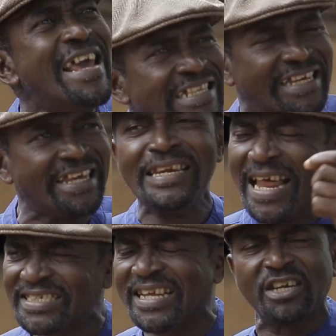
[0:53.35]
ilk in
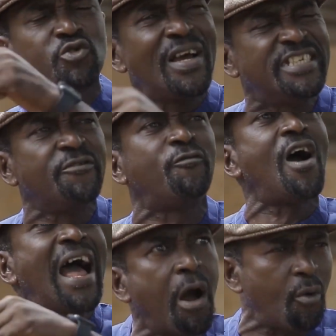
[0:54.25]
less than
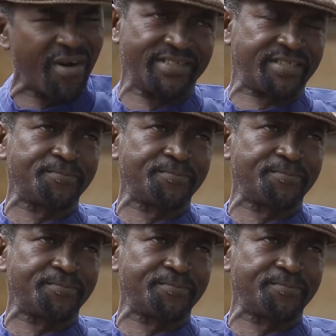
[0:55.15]
24 hours.